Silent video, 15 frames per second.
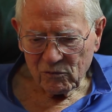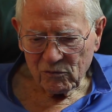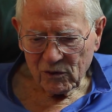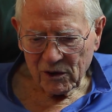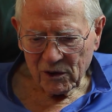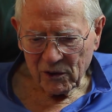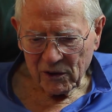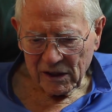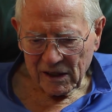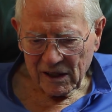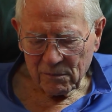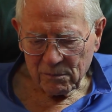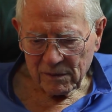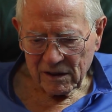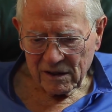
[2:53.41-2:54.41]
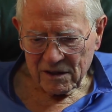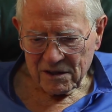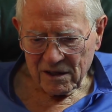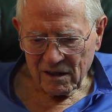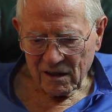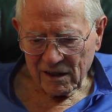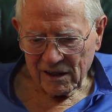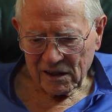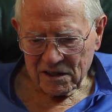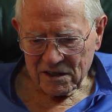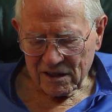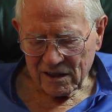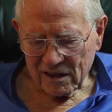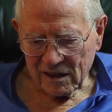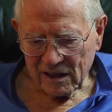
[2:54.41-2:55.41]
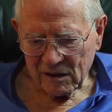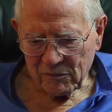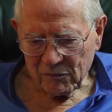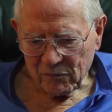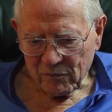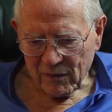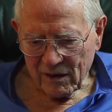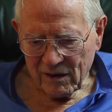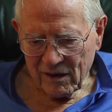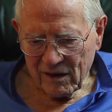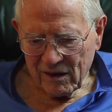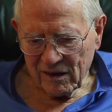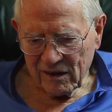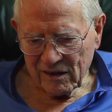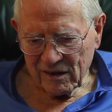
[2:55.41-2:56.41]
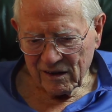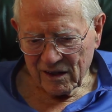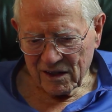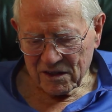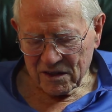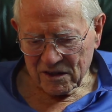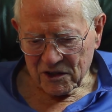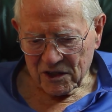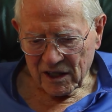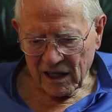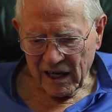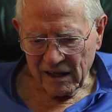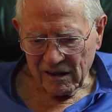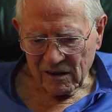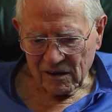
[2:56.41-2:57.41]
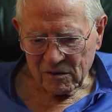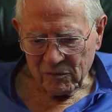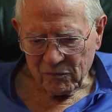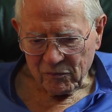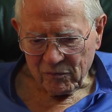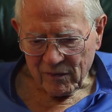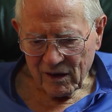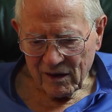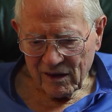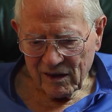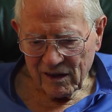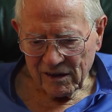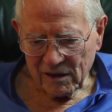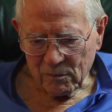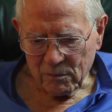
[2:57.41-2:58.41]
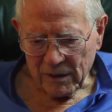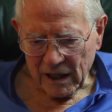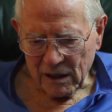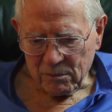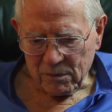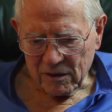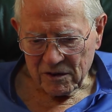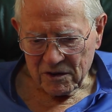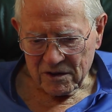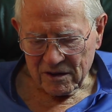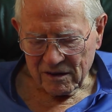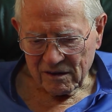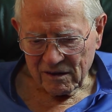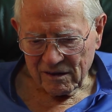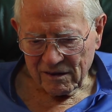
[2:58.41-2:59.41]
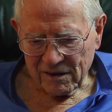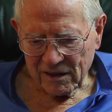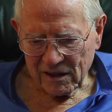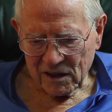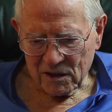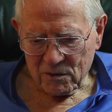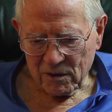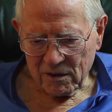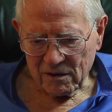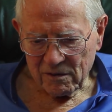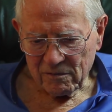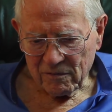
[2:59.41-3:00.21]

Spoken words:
growing up in Salt Lake City as a child, and the papers and things were